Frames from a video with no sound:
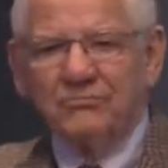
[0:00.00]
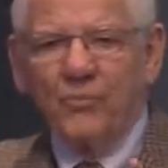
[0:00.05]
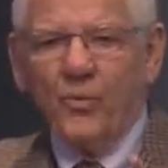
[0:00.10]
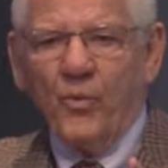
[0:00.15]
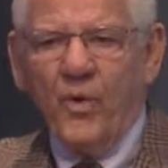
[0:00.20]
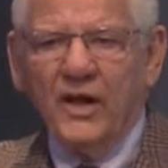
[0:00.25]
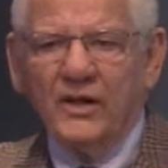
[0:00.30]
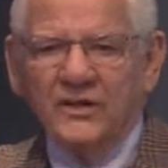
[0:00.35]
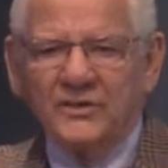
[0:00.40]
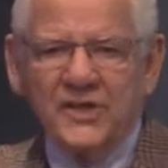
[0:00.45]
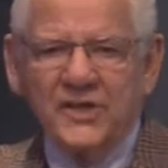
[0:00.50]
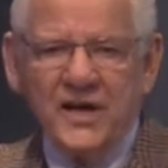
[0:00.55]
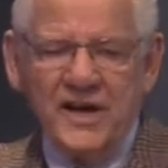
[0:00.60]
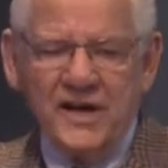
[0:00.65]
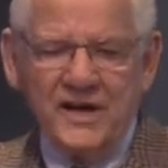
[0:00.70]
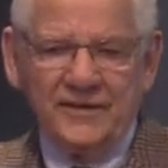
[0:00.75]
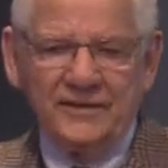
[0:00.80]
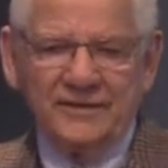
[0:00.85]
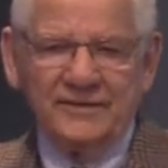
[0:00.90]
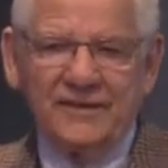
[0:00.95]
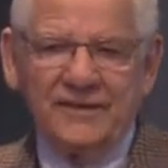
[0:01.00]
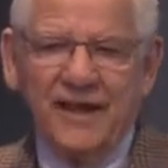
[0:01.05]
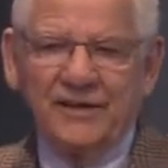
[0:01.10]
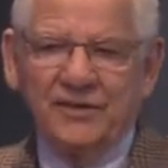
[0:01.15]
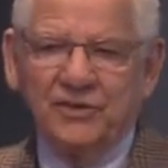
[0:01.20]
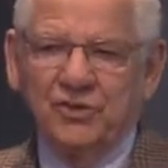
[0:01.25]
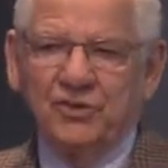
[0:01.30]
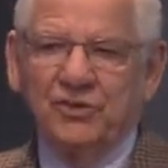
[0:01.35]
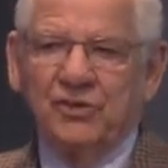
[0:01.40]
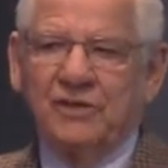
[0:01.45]
Well done, thy
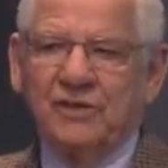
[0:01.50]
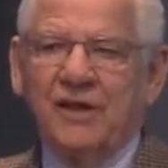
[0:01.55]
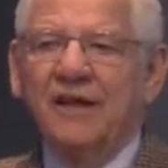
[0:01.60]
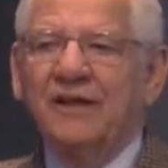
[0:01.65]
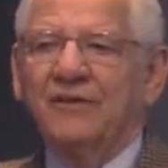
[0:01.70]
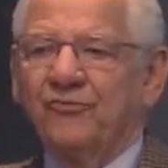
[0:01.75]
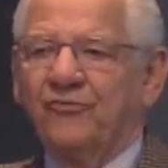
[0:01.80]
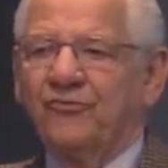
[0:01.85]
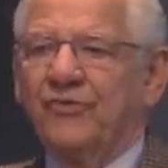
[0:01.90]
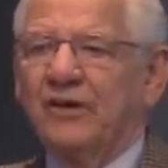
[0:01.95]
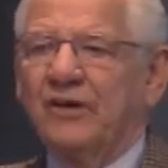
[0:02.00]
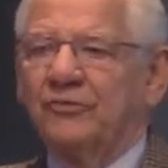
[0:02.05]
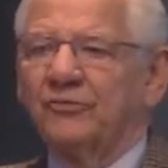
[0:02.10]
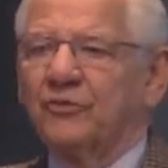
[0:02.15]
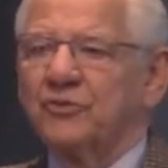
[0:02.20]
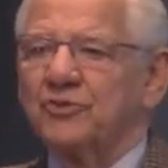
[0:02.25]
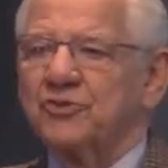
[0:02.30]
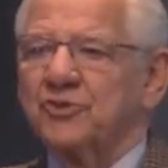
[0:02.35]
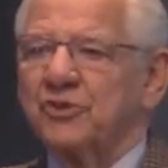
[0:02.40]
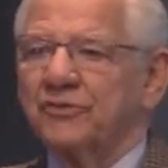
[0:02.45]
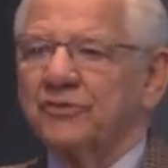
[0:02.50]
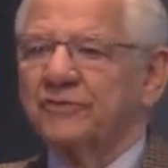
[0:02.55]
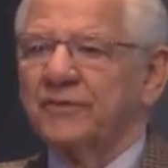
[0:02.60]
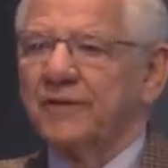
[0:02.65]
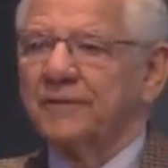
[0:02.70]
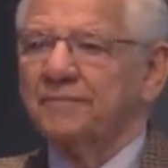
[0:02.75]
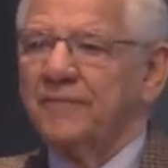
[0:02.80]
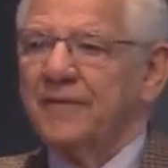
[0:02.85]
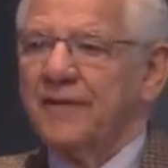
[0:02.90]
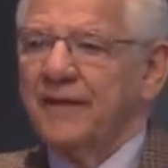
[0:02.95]
good and faithful
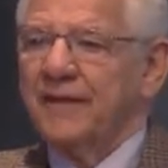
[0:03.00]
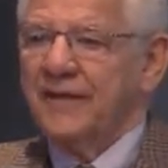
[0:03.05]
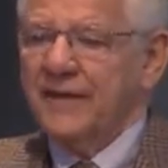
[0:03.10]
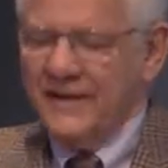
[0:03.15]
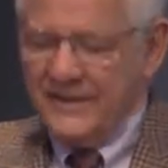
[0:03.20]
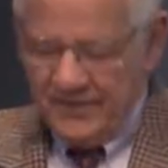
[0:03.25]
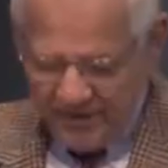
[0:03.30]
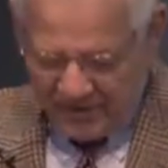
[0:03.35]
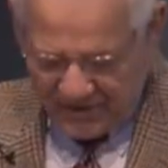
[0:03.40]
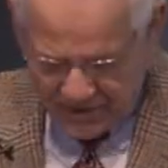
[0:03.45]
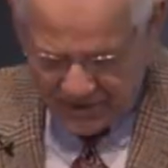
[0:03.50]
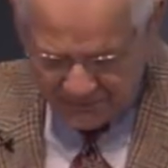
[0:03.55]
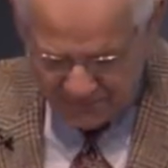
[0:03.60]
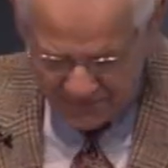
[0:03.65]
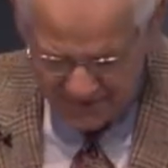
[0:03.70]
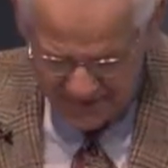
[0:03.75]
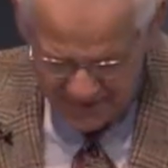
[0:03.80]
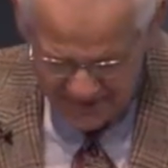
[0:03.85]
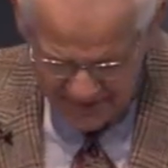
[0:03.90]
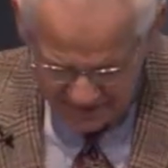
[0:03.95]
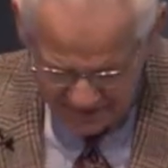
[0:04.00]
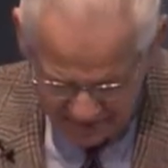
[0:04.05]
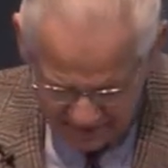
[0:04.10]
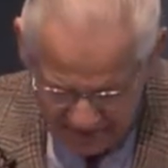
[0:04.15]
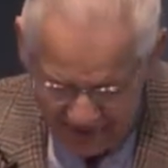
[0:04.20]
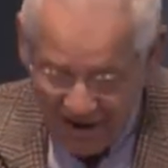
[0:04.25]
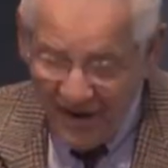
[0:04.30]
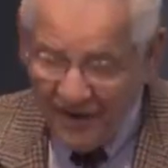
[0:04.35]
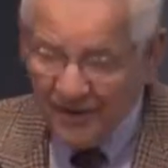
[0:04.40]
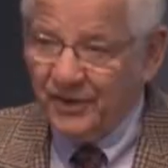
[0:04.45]
servant there can be
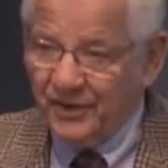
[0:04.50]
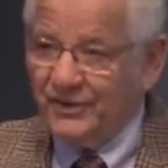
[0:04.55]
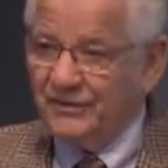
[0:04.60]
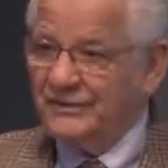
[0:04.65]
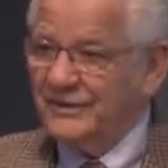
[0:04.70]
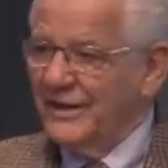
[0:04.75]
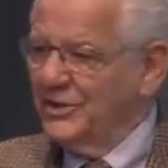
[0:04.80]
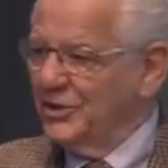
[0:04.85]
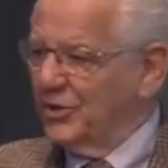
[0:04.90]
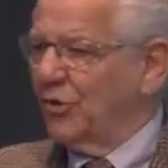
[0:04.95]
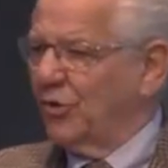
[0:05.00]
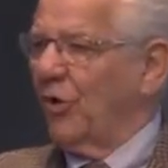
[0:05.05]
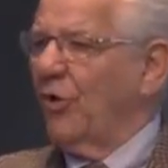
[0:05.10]
honor and